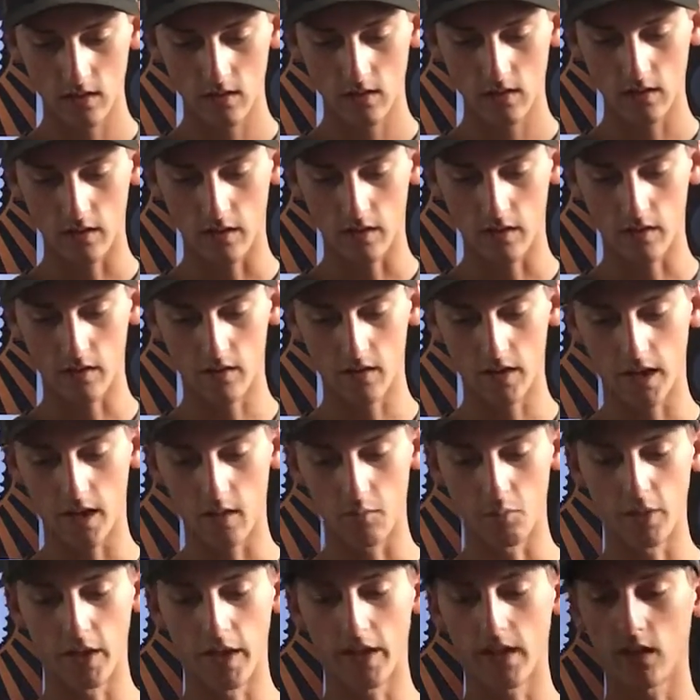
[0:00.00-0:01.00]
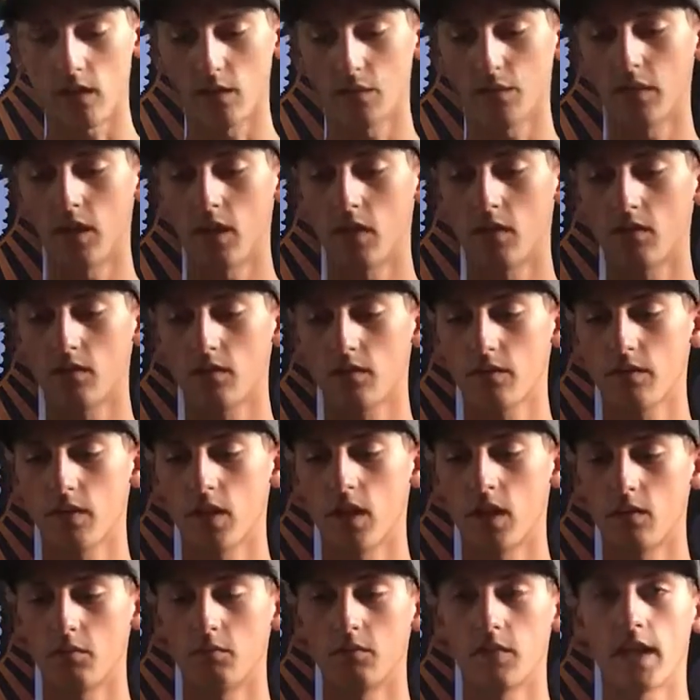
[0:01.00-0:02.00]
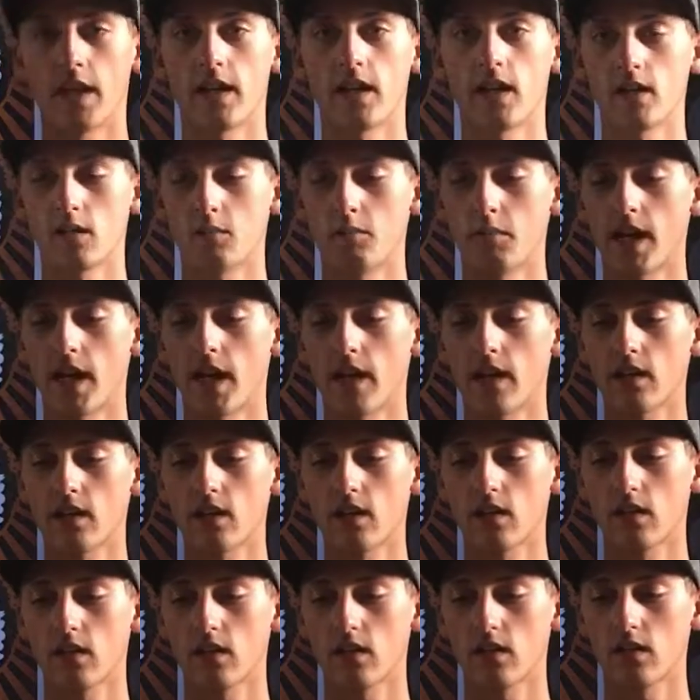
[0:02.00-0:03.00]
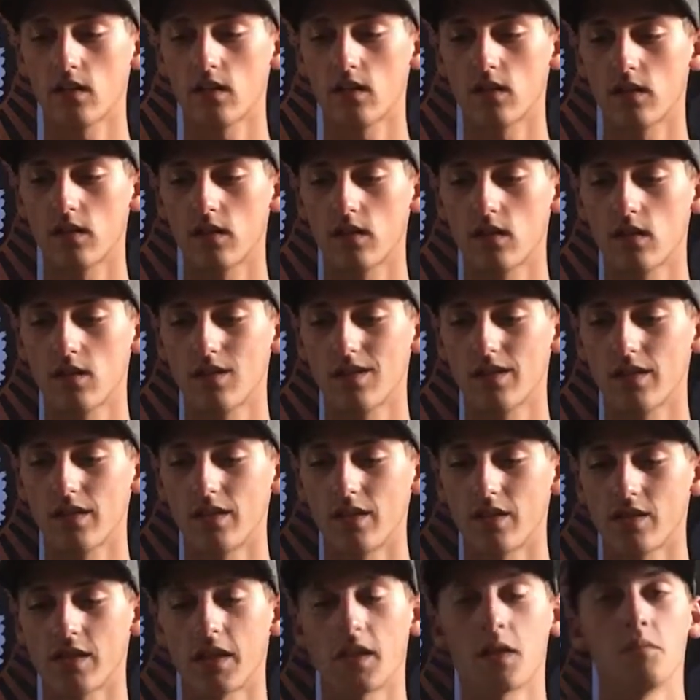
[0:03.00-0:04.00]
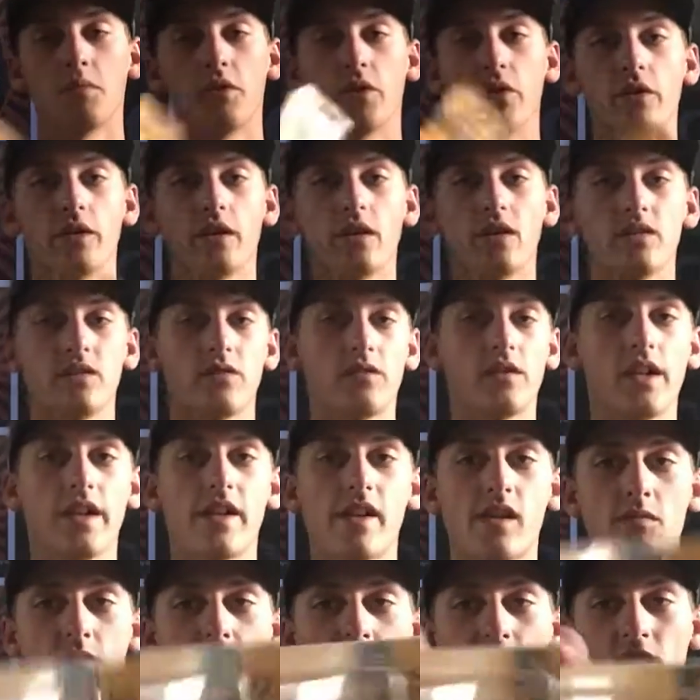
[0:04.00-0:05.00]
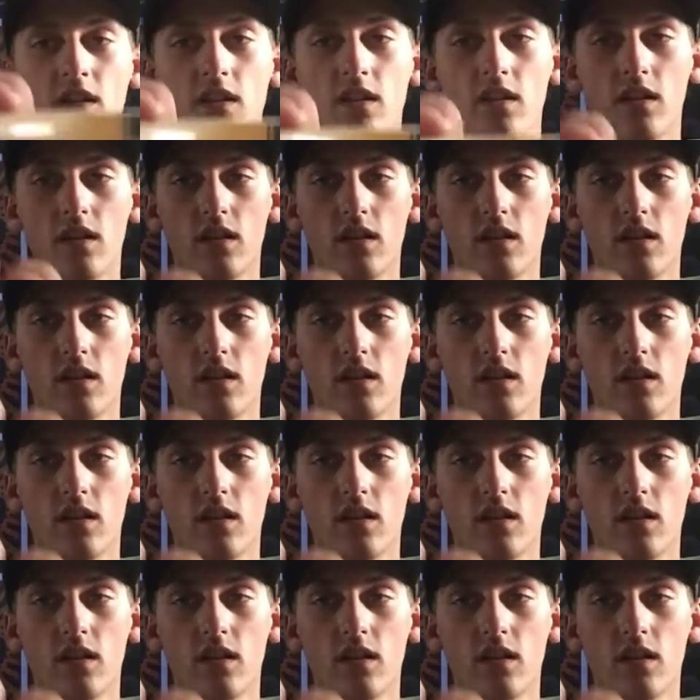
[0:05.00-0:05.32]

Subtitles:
So it's got a blade on the front and blade on the back. Looks like a bluegill if you ask me.